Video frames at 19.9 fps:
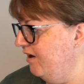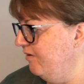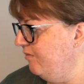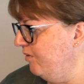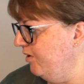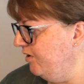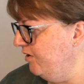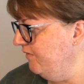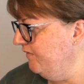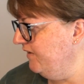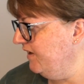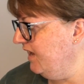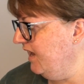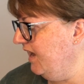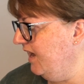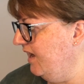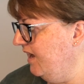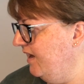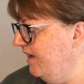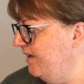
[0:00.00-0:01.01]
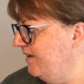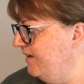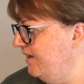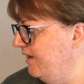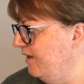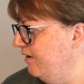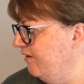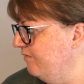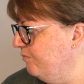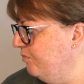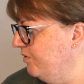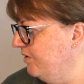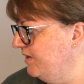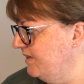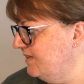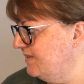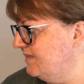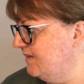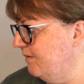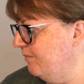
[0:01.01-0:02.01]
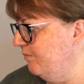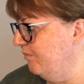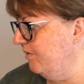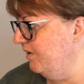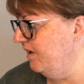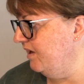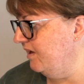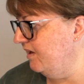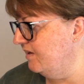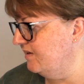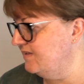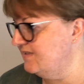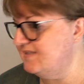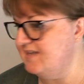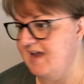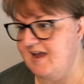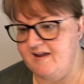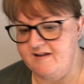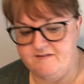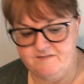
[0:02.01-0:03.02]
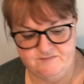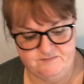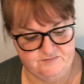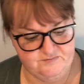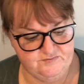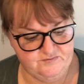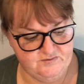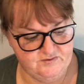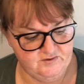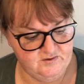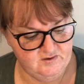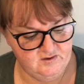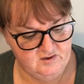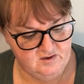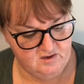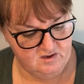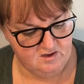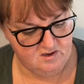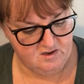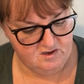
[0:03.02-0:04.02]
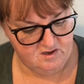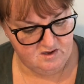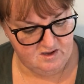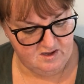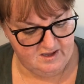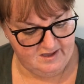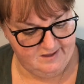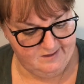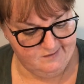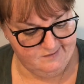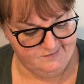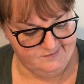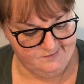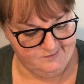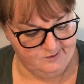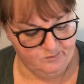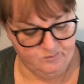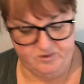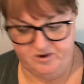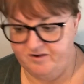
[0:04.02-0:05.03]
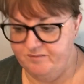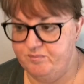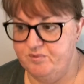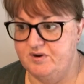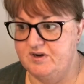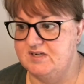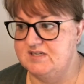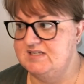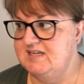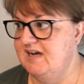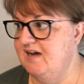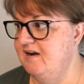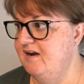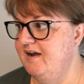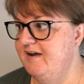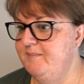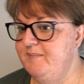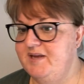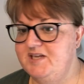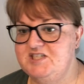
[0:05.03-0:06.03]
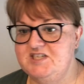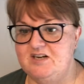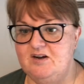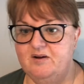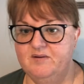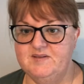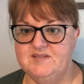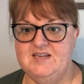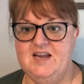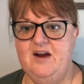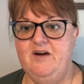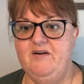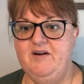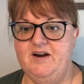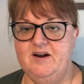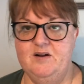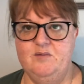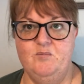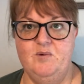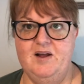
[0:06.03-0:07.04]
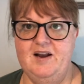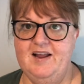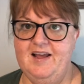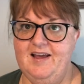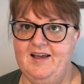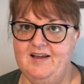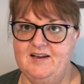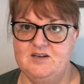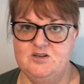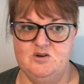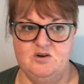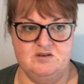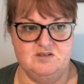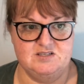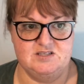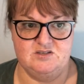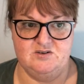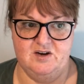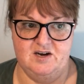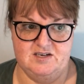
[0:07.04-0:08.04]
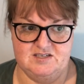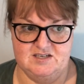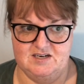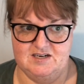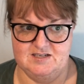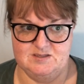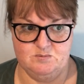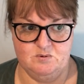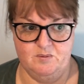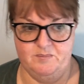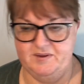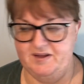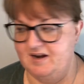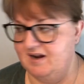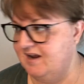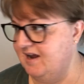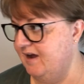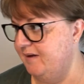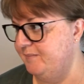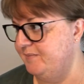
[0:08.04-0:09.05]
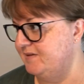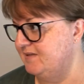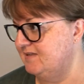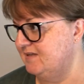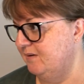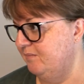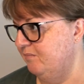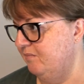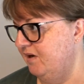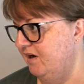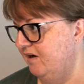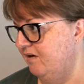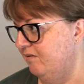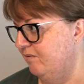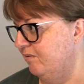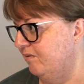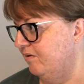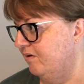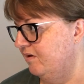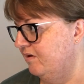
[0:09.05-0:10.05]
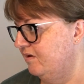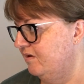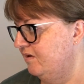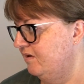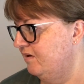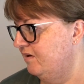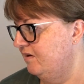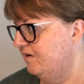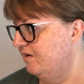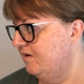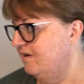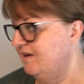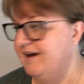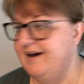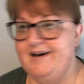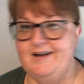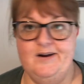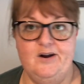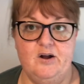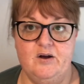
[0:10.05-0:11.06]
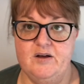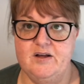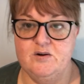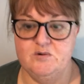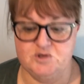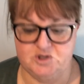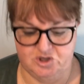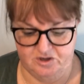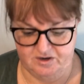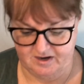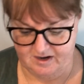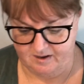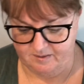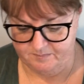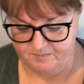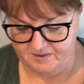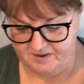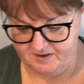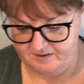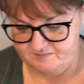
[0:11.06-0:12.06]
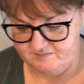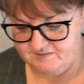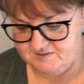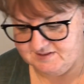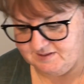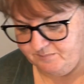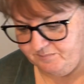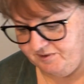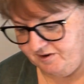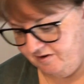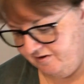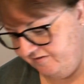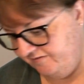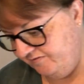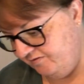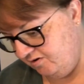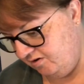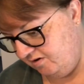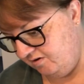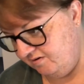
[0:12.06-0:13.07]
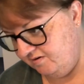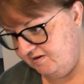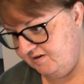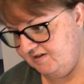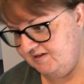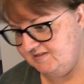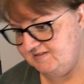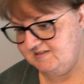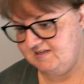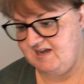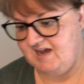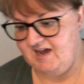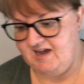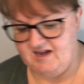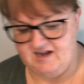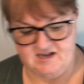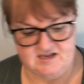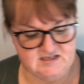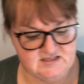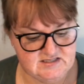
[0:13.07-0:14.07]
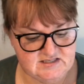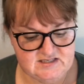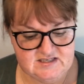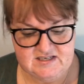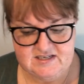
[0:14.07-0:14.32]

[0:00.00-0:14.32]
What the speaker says: I wrote on the card and I've put it somewhere safe, and I don't know where I put it down. I imagine I was carrying it in one hand, got distracted. It's probably in a cupboard somewhere, or I don't know, it'll turn up, but somewhere I've got his card.